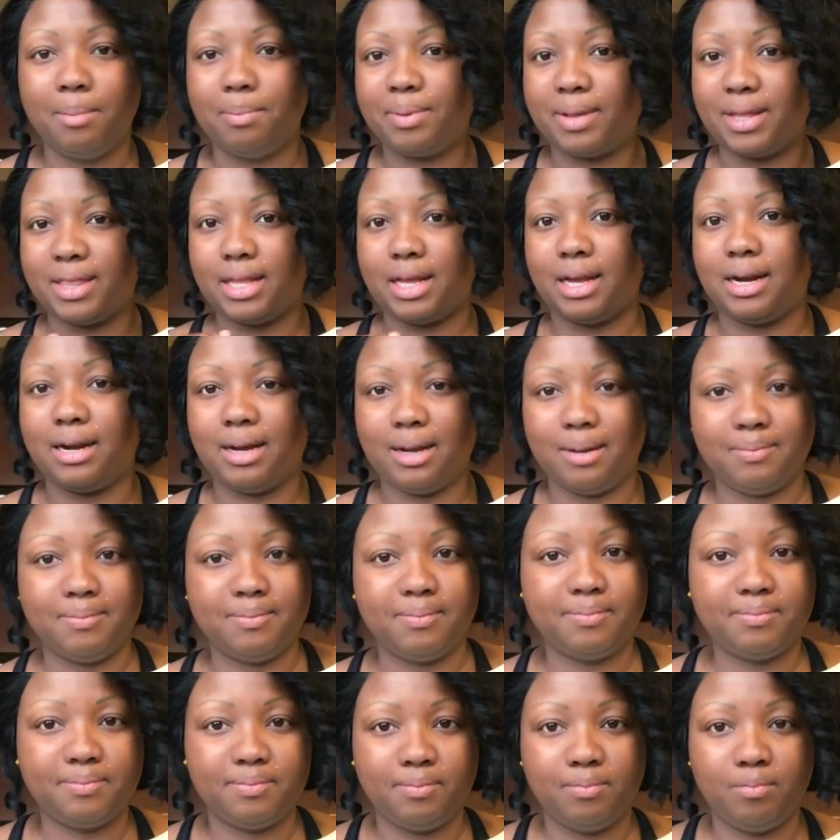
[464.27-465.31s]
blend that
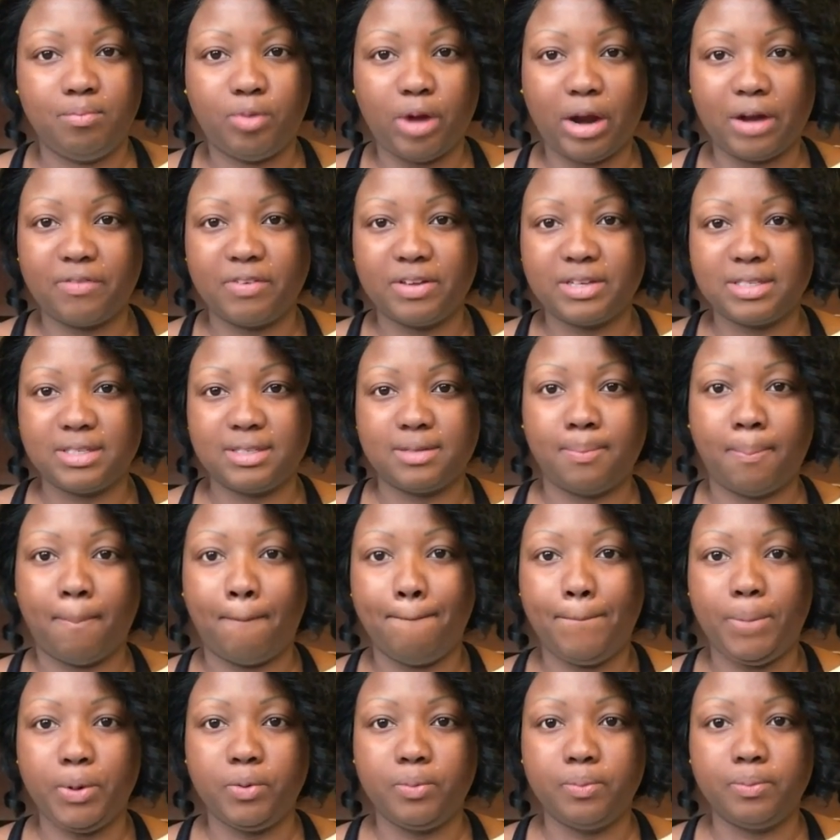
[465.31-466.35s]
up, breakfast.
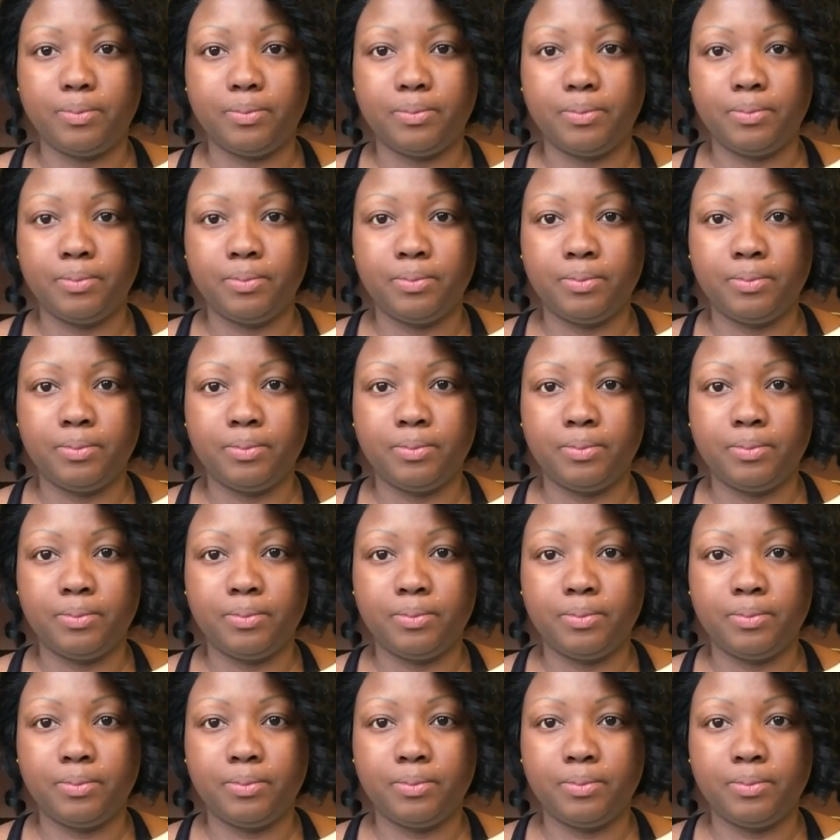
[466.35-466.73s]
Boom.